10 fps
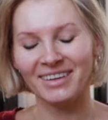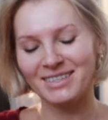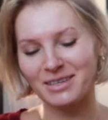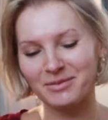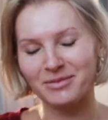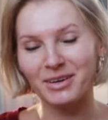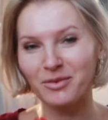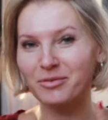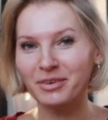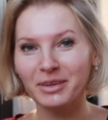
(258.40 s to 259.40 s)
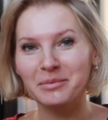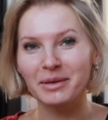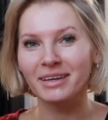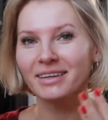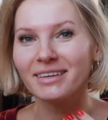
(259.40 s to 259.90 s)
I don't fill them
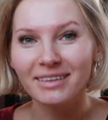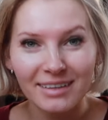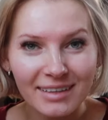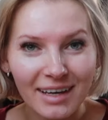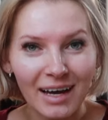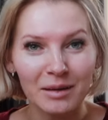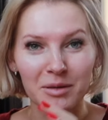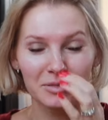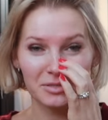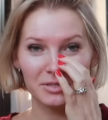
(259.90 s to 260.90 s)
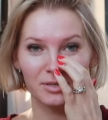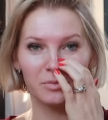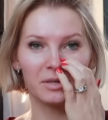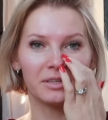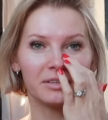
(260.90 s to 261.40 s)
in, eyebrows are such a
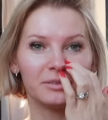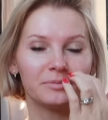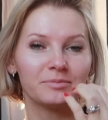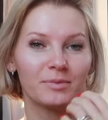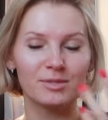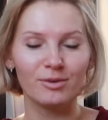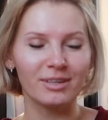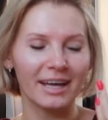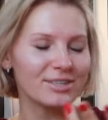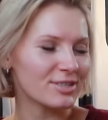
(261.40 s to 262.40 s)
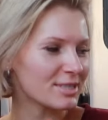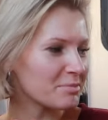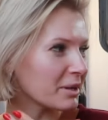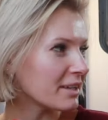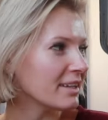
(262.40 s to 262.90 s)
big deal. So are lashes,
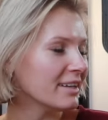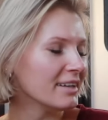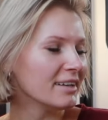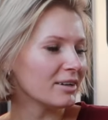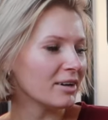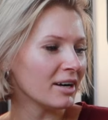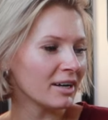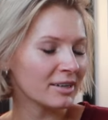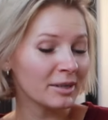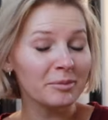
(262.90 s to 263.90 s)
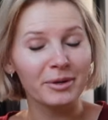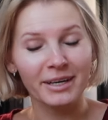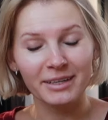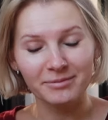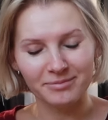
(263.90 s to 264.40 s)
but good
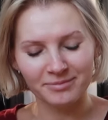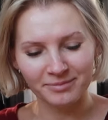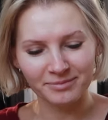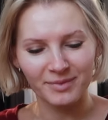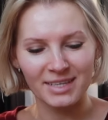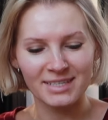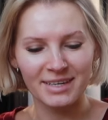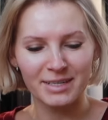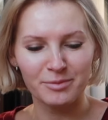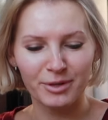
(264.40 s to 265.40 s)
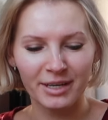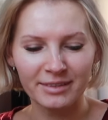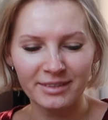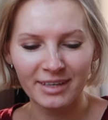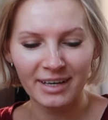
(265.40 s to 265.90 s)
morning. It's the next
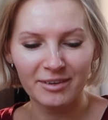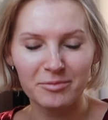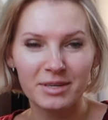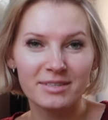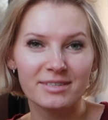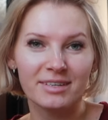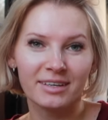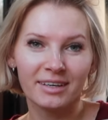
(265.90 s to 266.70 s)
morning. I have missed